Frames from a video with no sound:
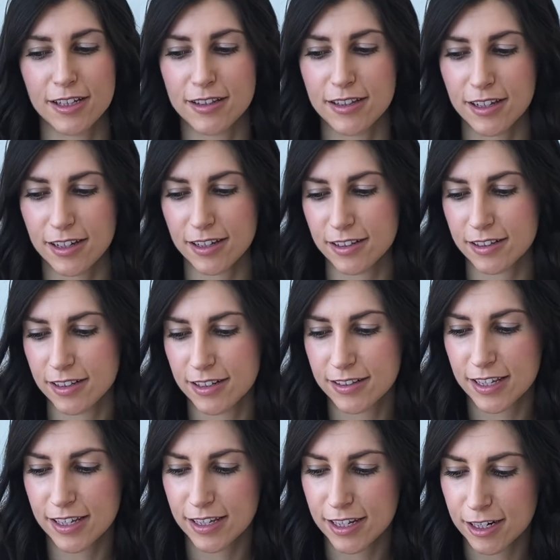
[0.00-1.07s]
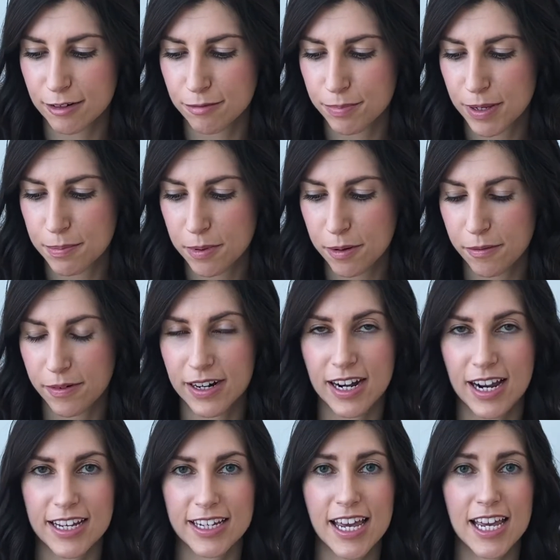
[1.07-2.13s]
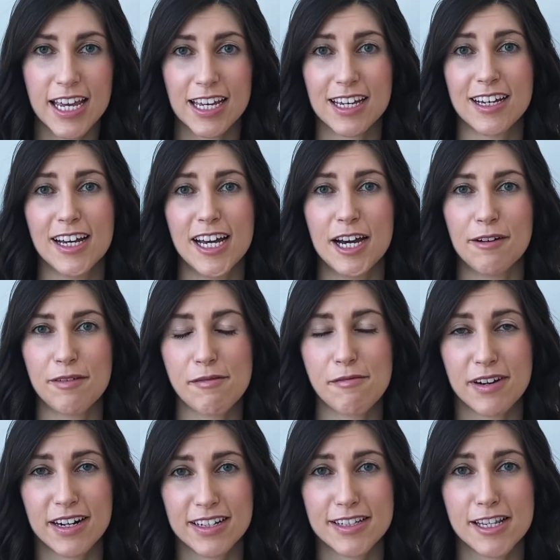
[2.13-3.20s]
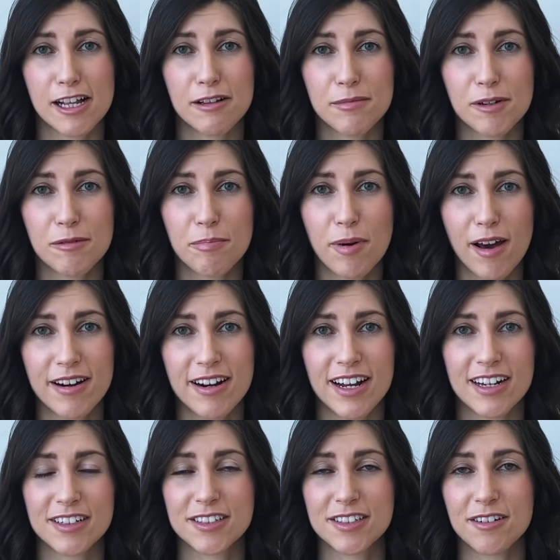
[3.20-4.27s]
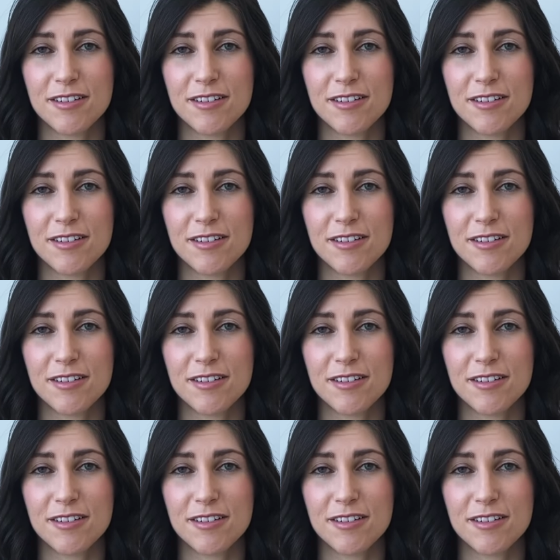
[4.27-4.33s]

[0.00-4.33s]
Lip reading: the skincare people were like, hey, we want to sell more products.